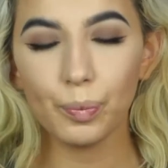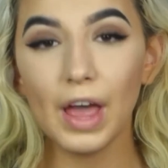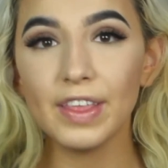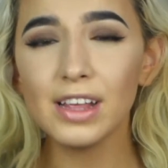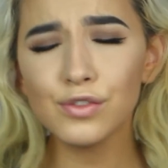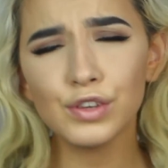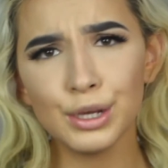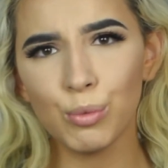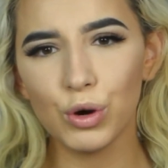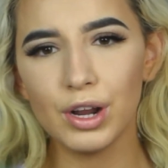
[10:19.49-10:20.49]
I think that's really
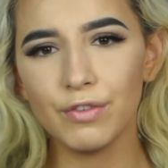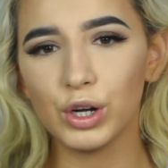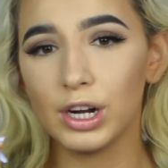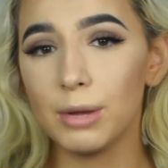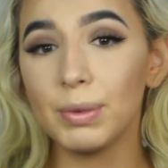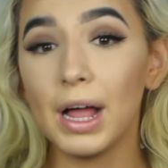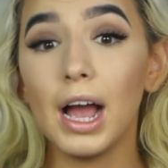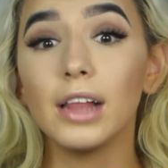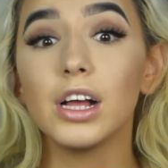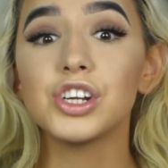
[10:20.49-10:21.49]
important if you're going to apply
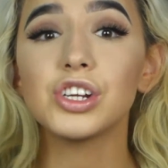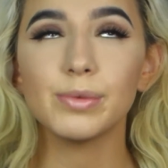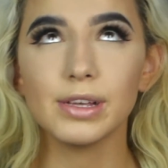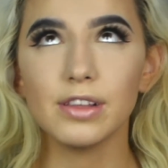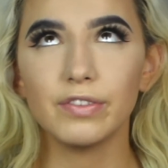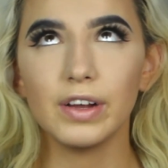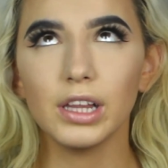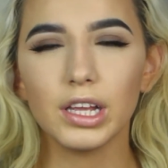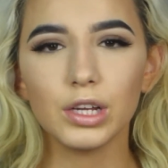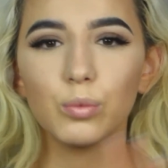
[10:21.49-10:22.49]
eyelashes, because if I
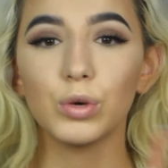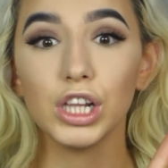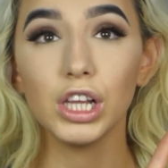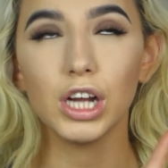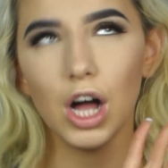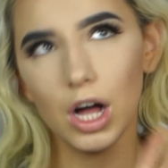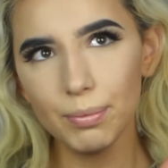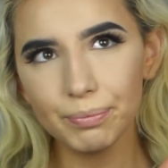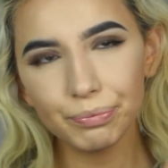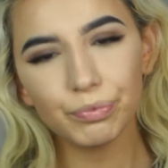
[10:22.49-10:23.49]
were to look up,
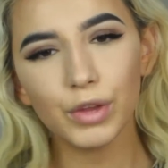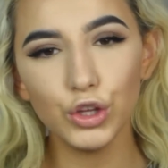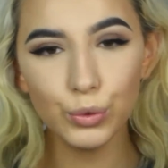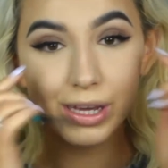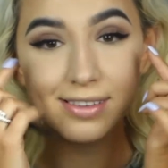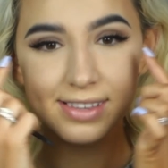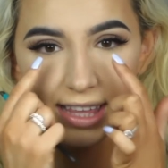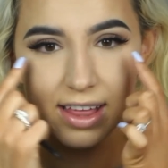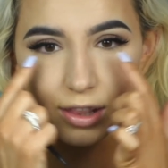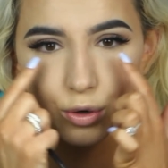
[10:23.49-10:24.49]
you can see
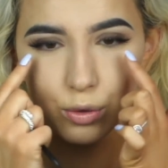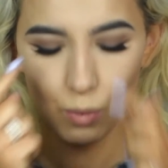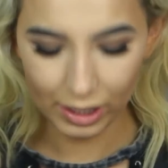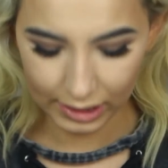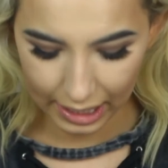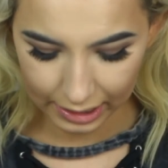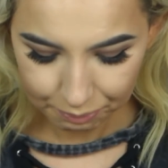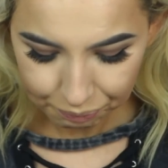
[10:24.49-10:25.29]
that little white line